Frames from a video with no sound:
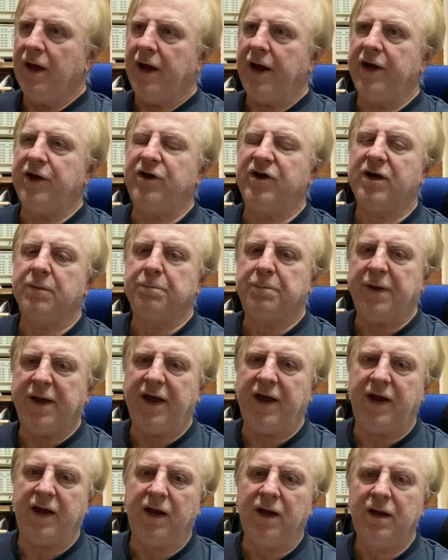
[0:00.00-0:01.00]
and you
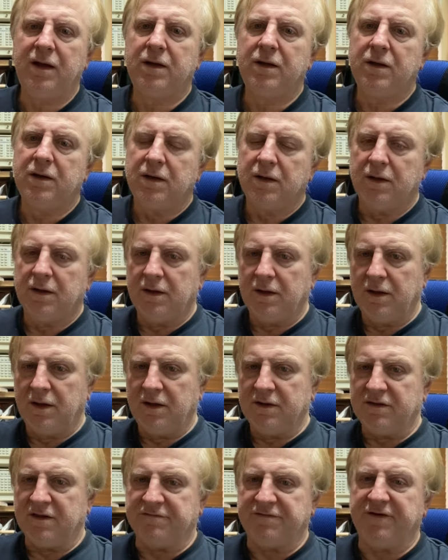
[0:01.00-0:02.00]
compare
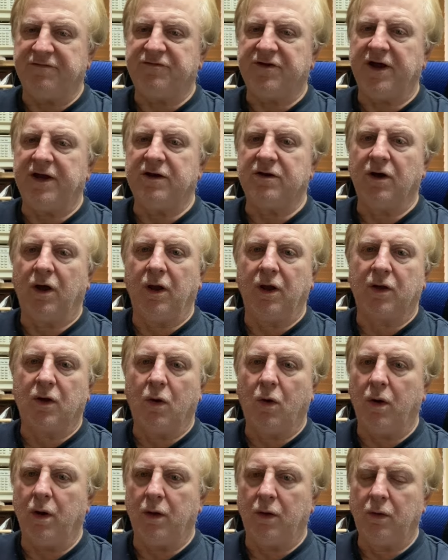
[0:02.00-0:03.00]
the $15
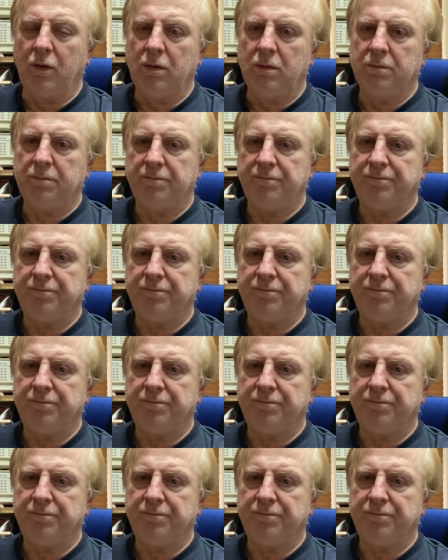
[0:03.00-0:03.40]
coil